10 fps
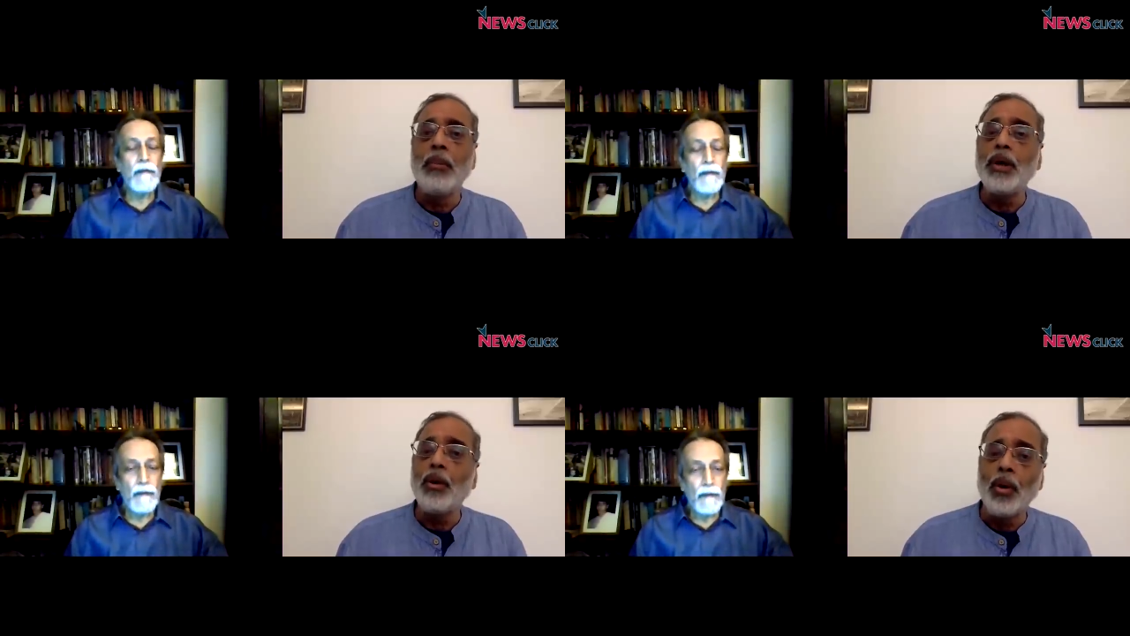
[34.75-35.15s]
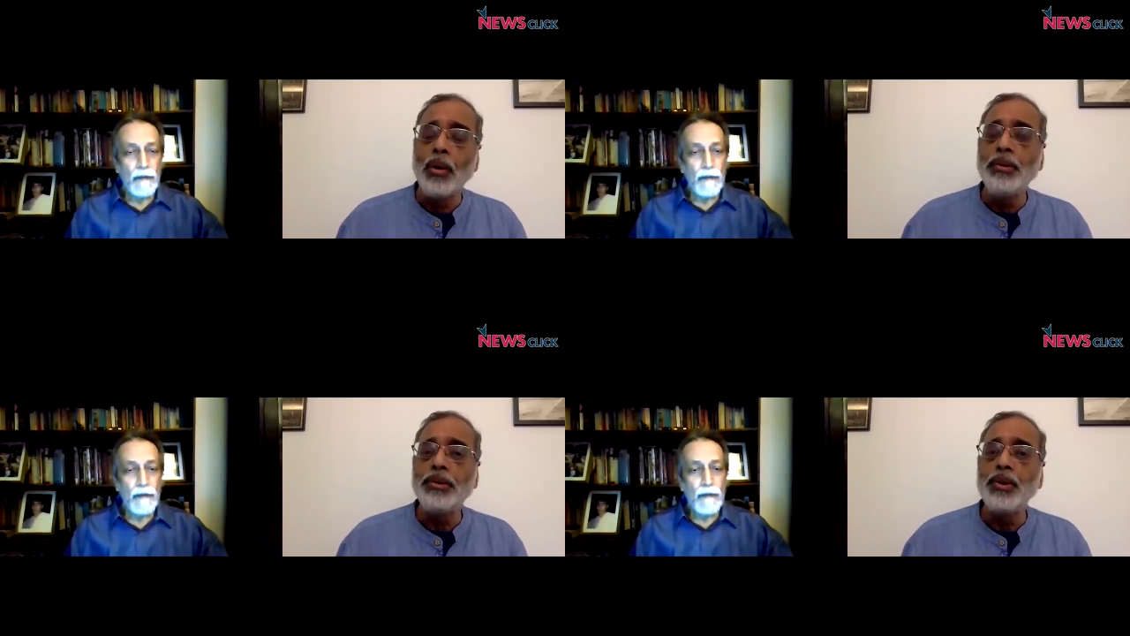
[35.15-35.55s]
Speaker 1: but
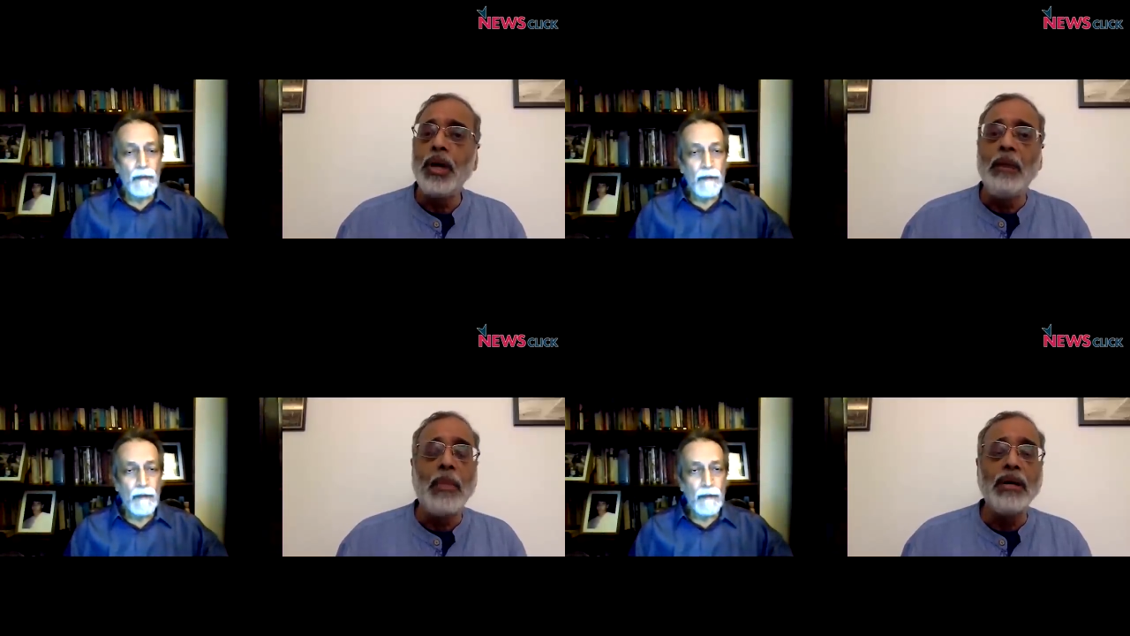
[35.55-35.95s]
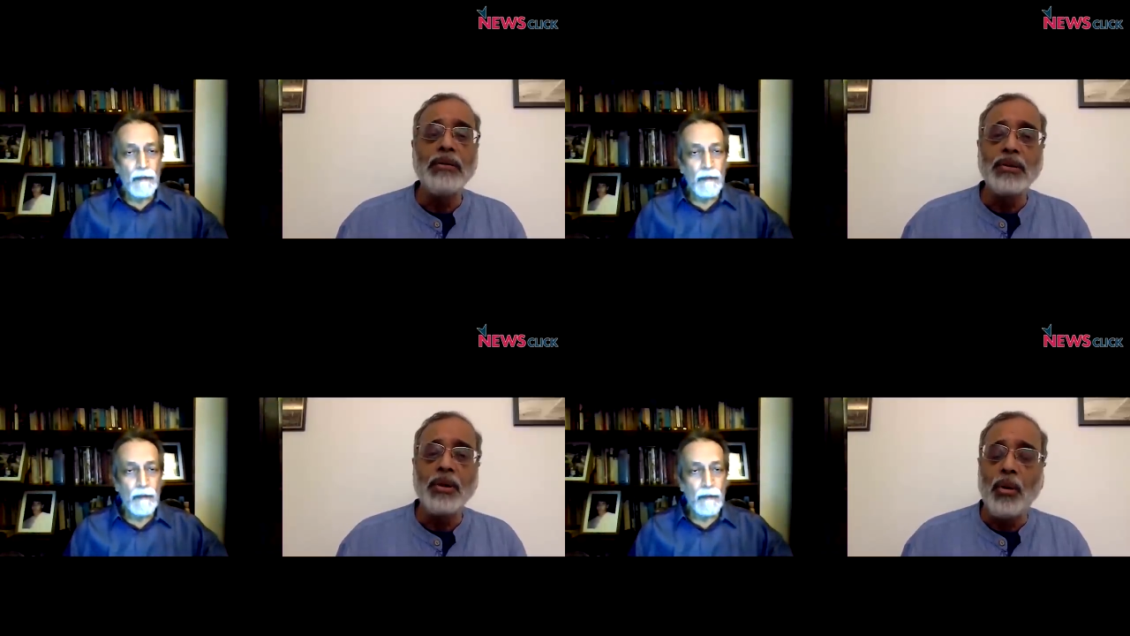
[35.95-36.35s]
also
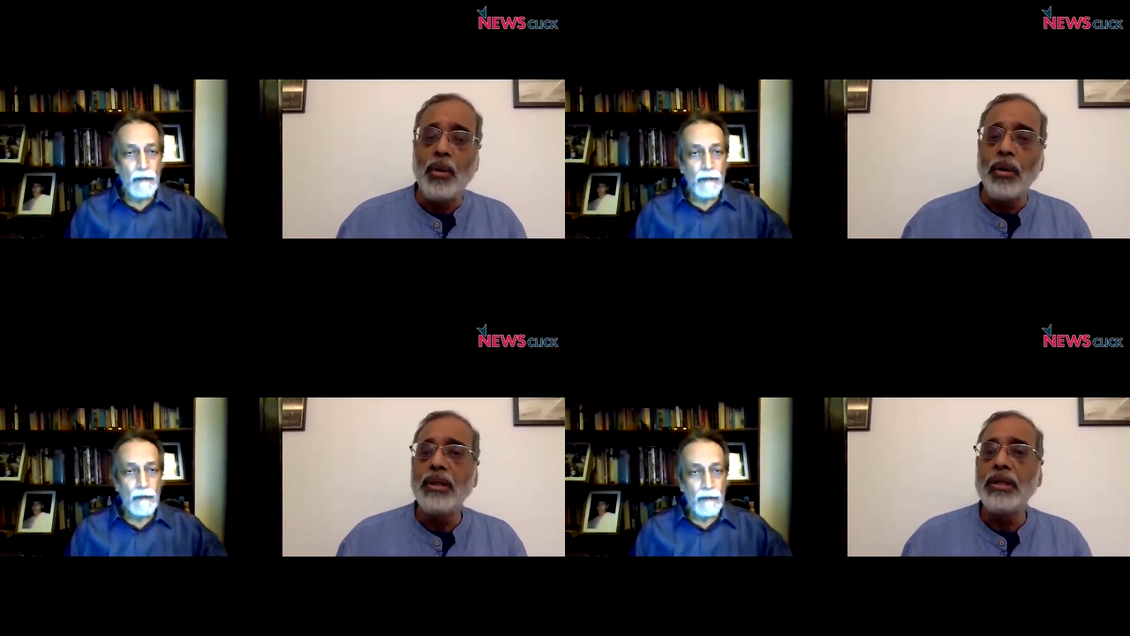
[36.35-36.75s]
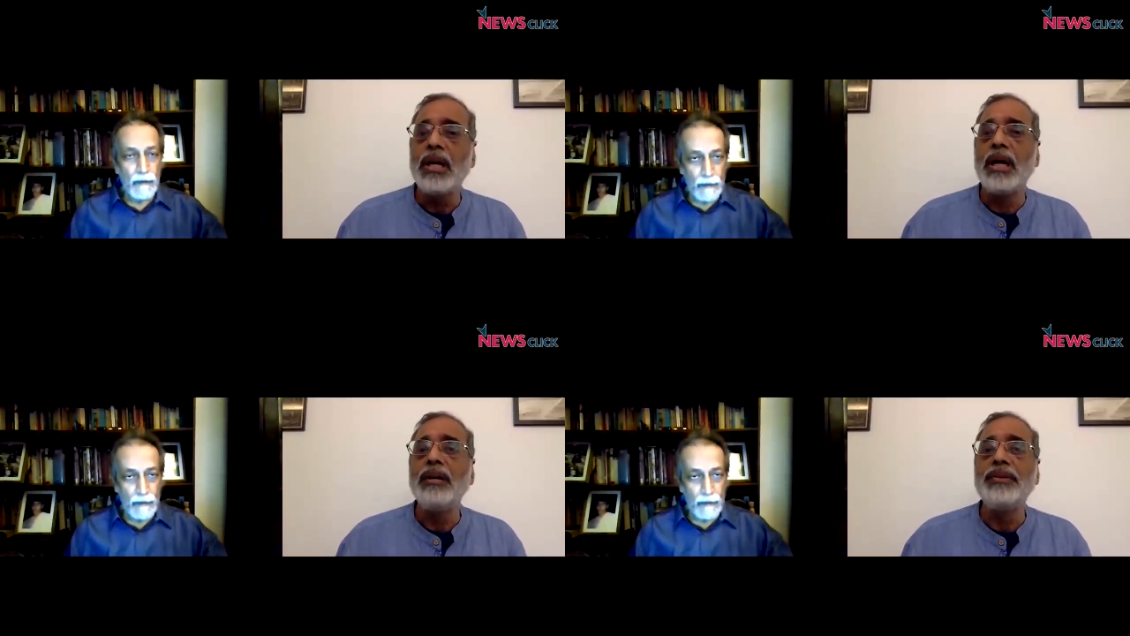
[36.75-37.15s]
amongst all the
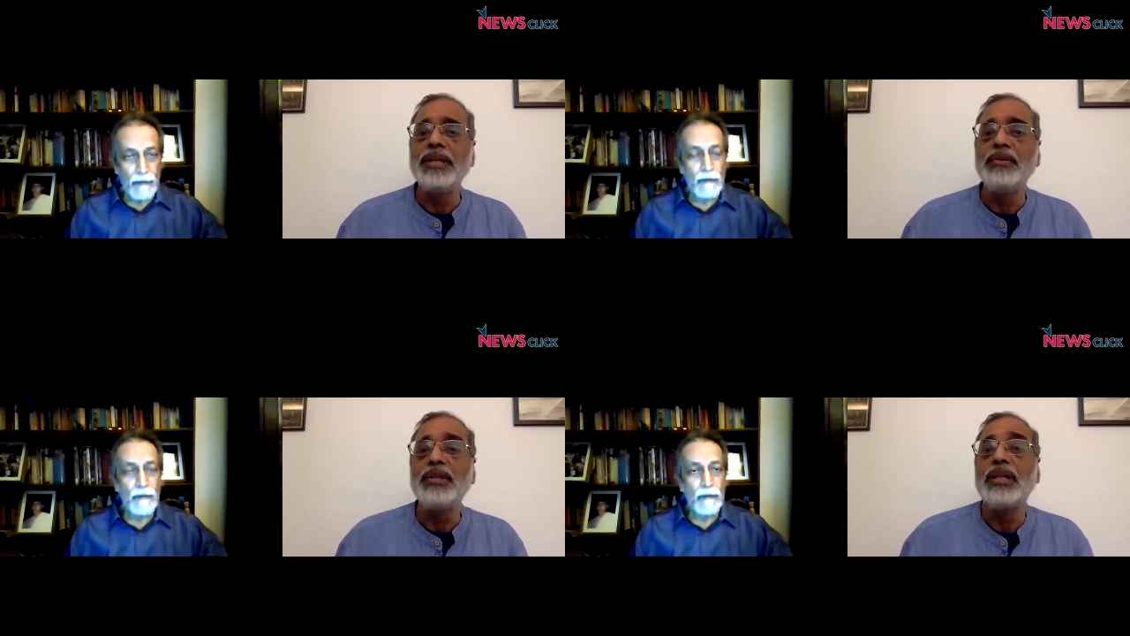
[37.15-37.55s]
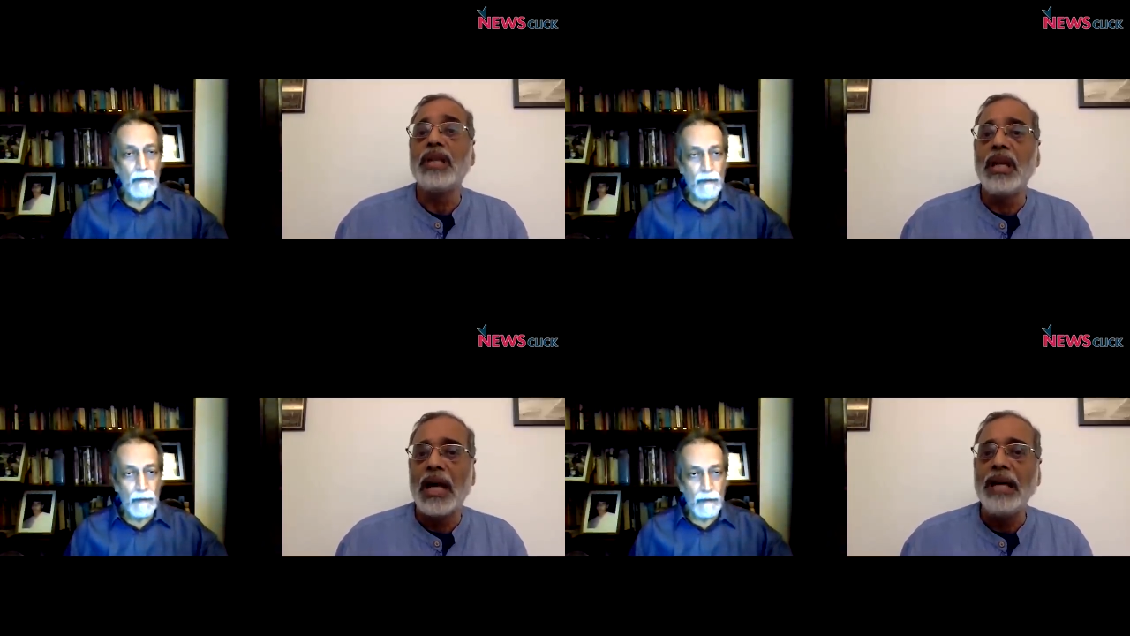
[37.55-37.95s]
countries which are
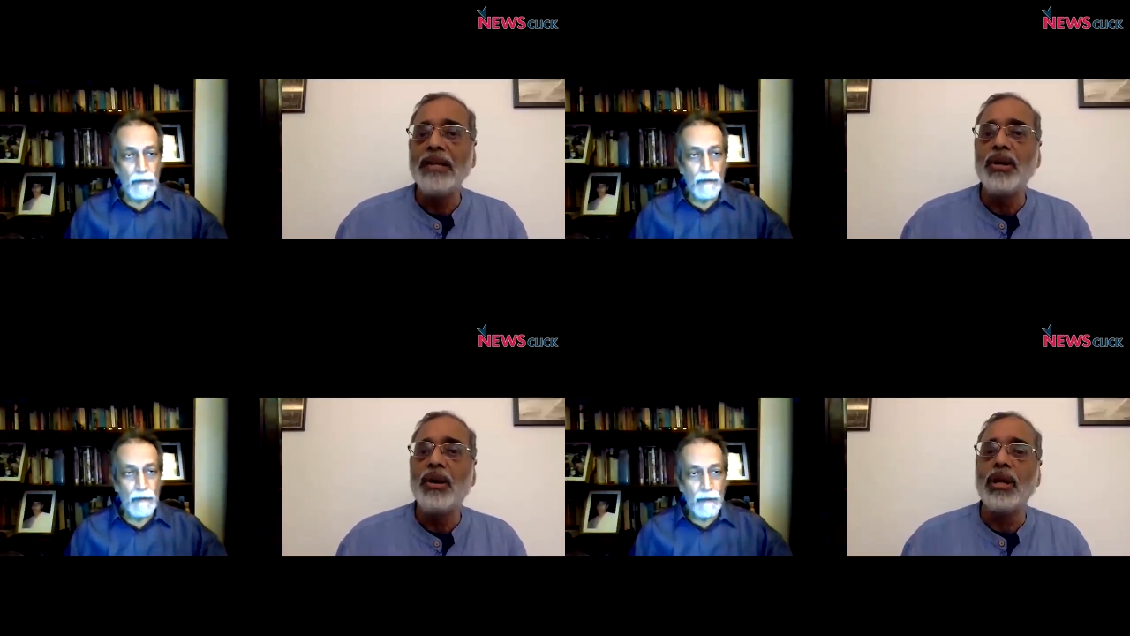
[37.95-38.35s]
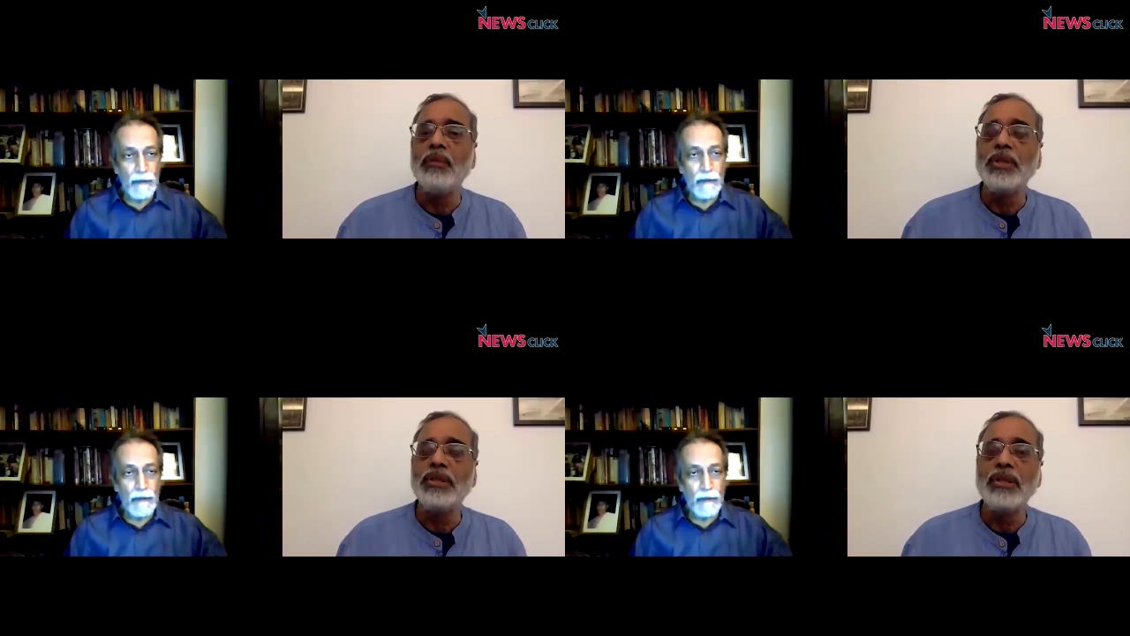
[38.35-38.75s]
the large
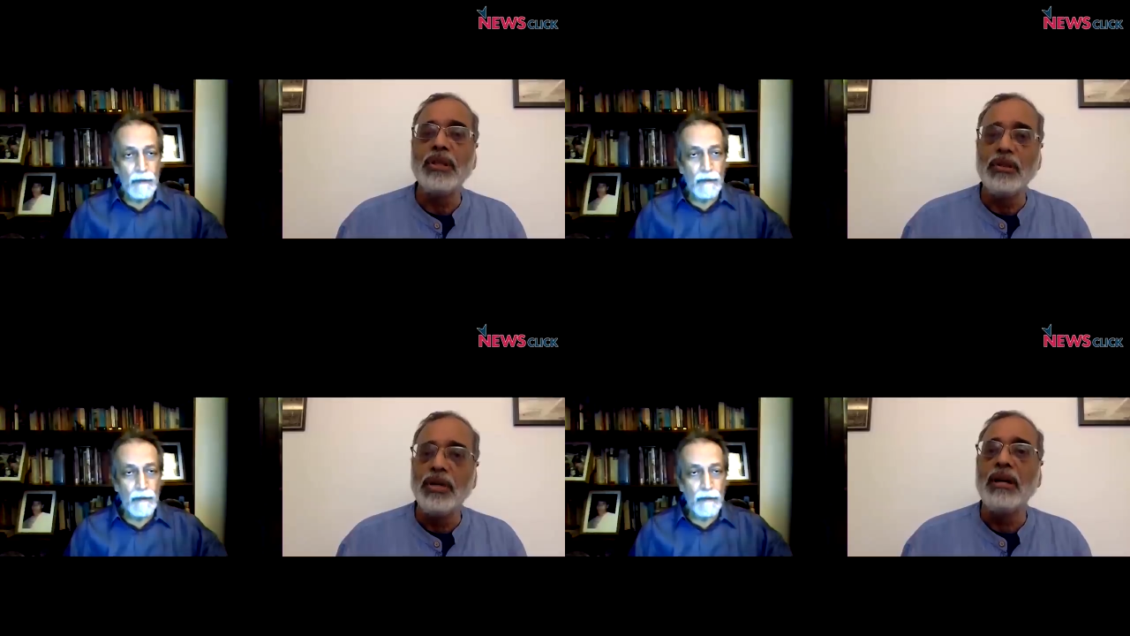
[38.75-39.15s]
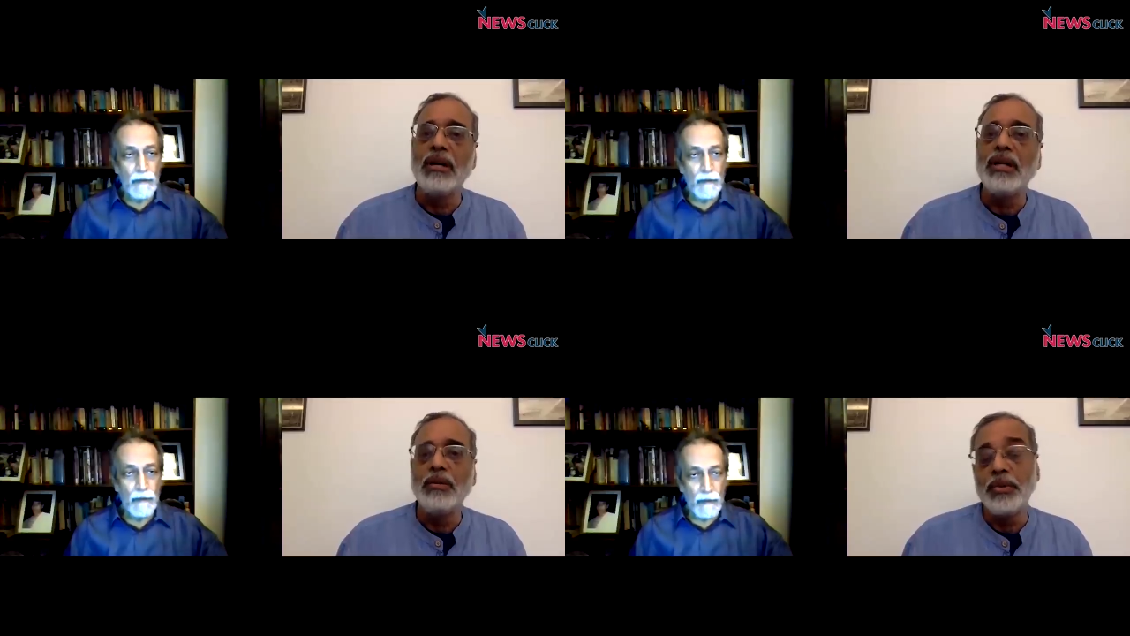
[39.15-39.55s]
economies in the world,